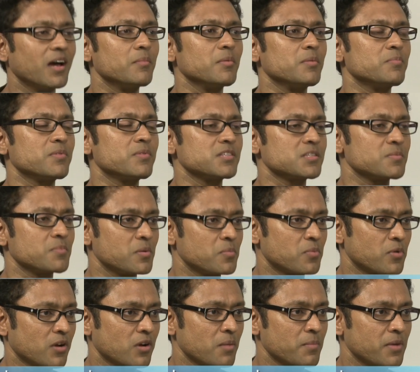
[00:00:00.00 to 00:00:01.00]
I'm a Principal
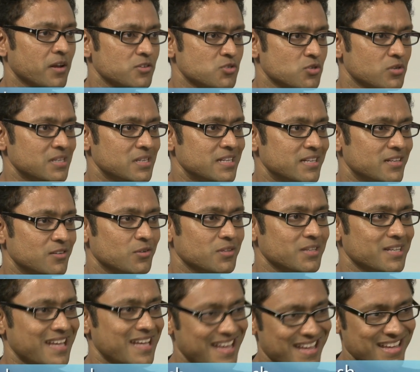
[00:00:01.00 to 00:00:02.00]
Program Manager lead on
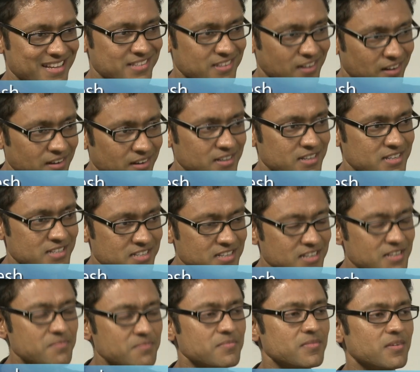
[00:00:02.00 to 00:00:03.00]
the AX R&D
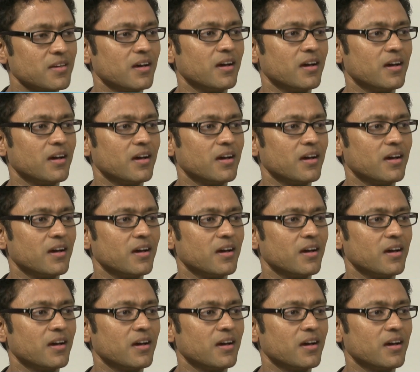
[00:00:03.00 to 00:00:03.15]
team.